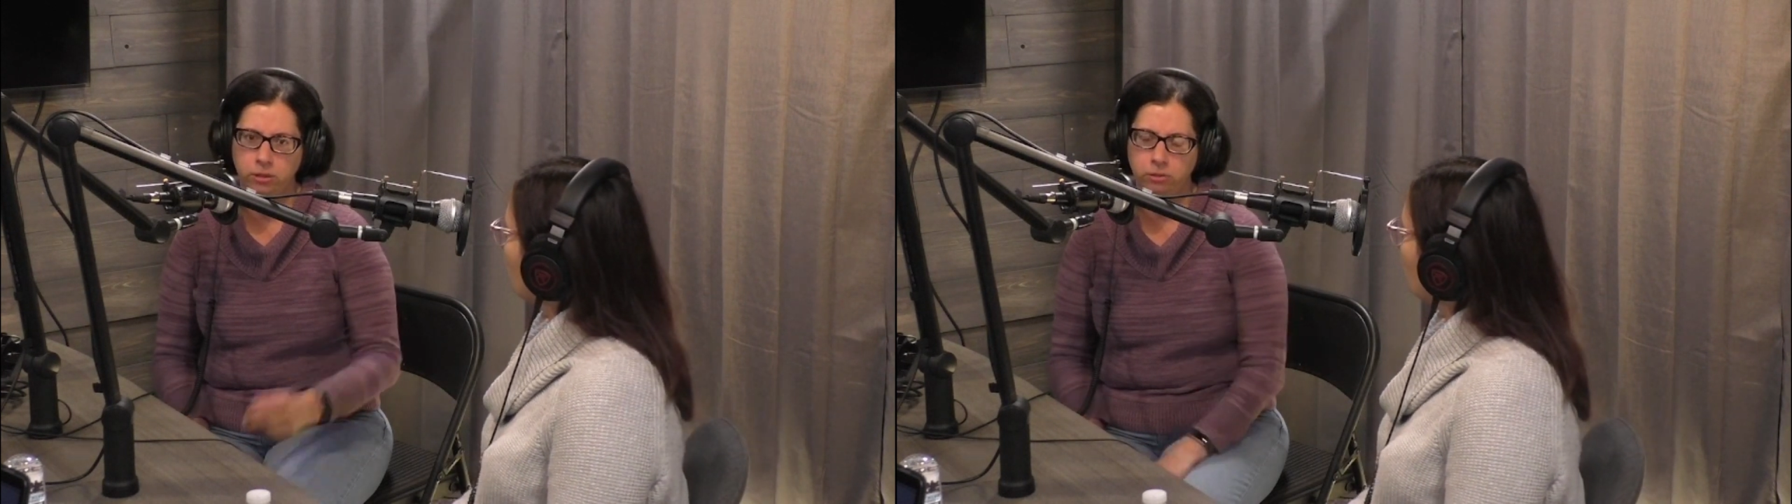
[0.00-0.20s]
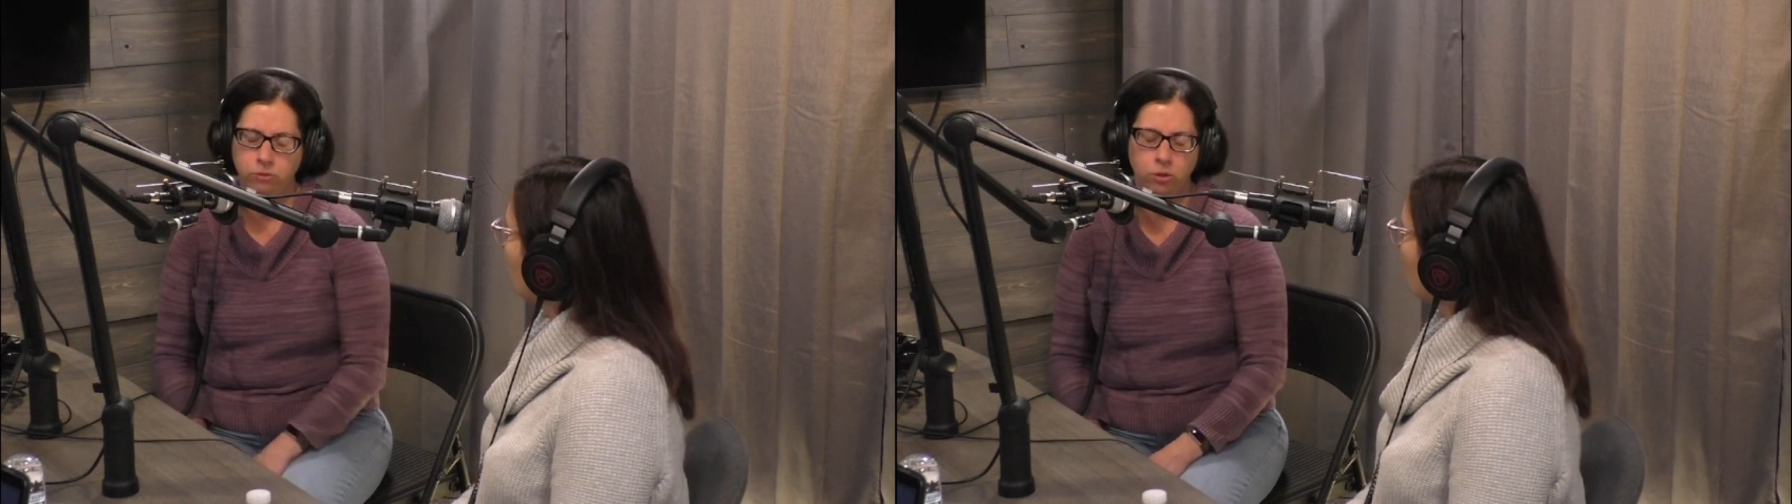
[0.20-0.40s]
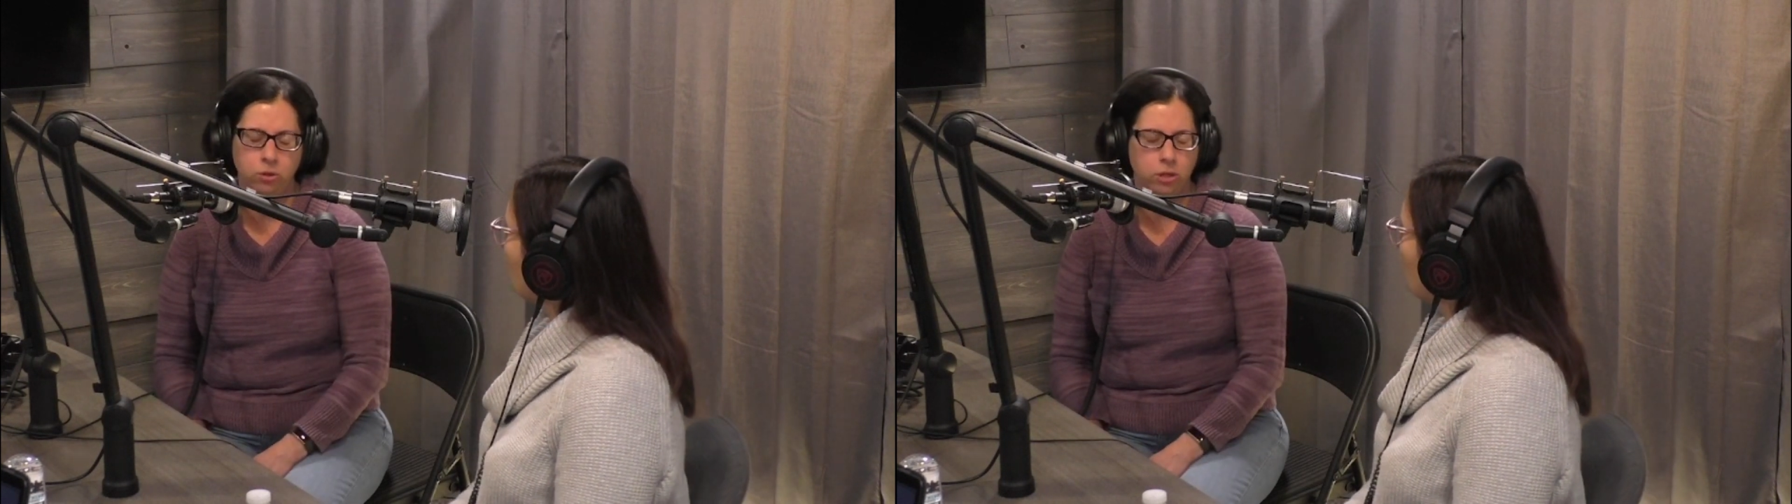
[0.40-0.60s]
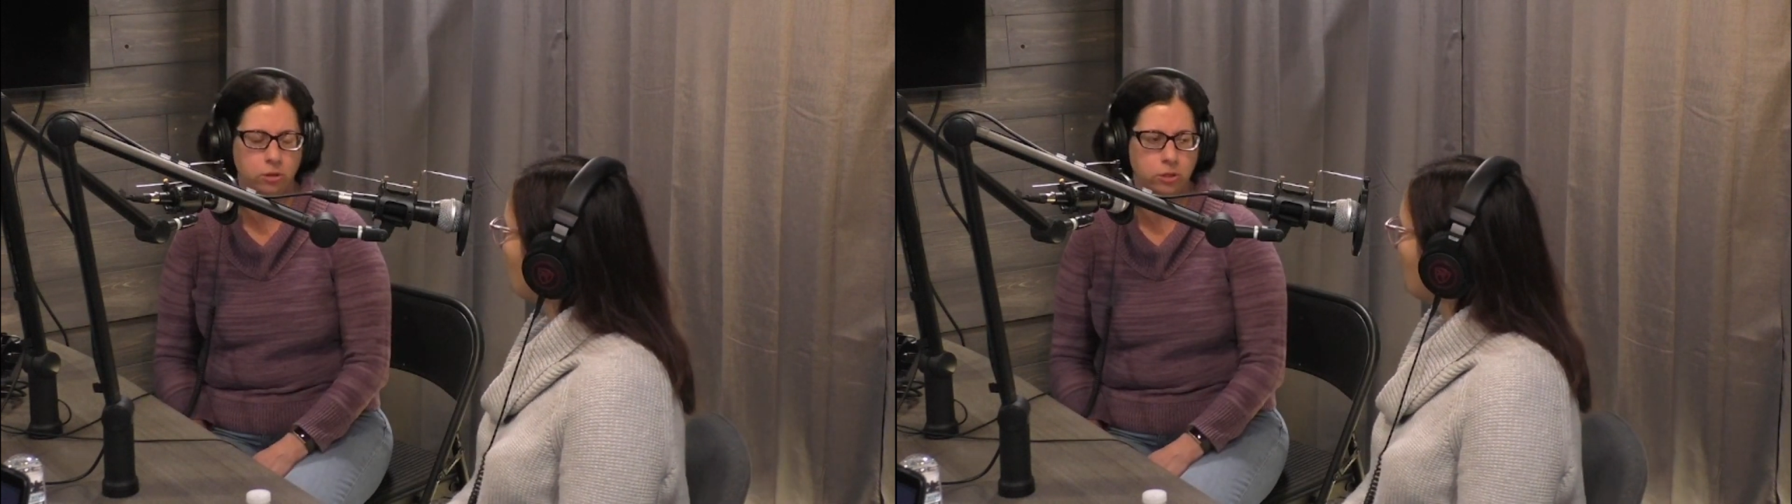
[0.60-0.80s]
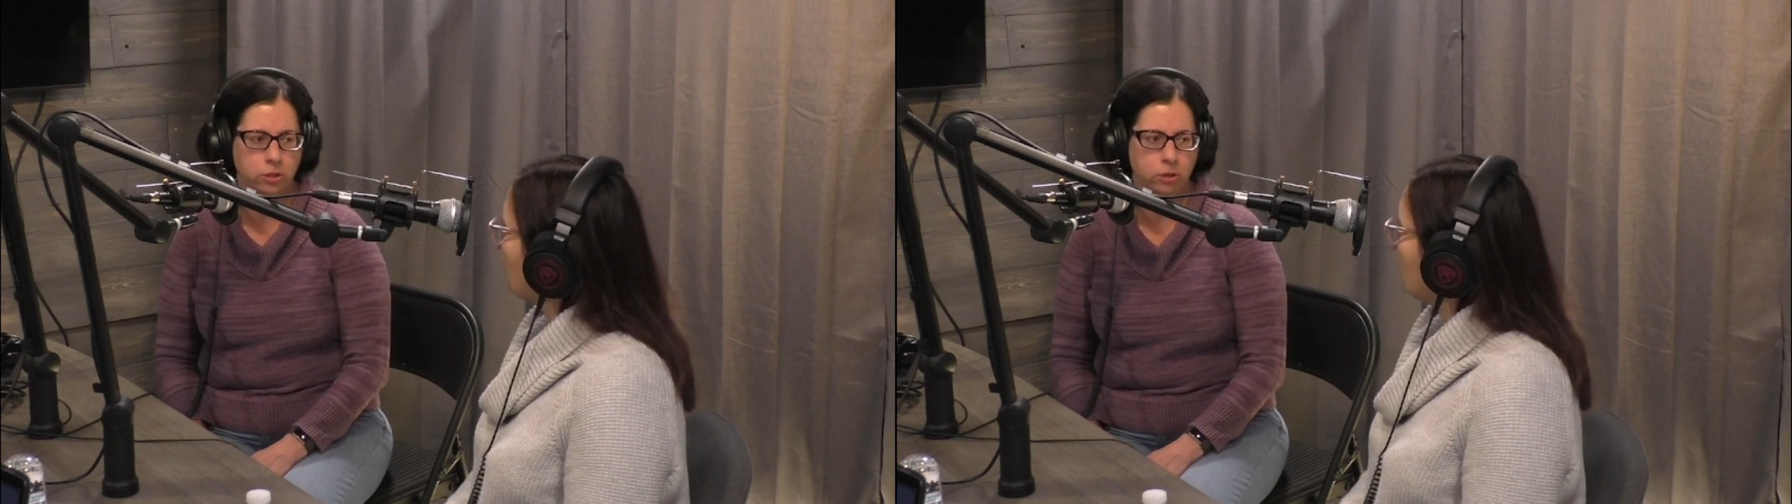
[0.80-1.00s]
a few
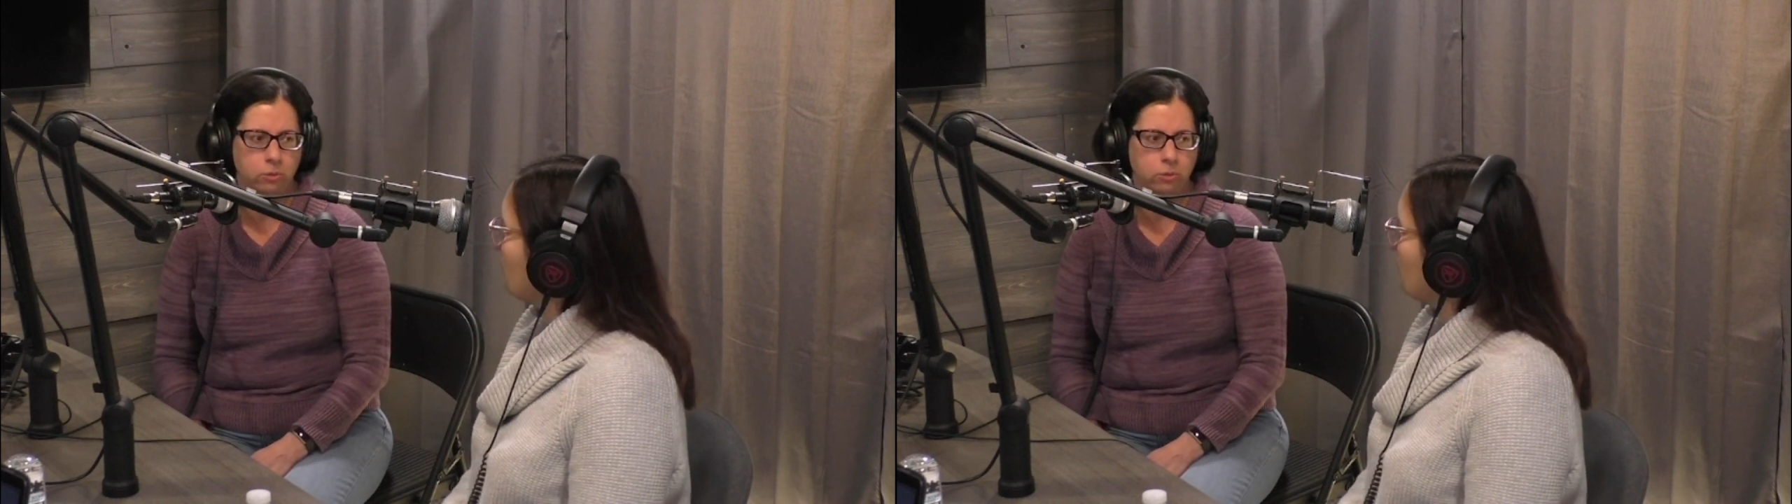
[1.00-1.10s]
years ago,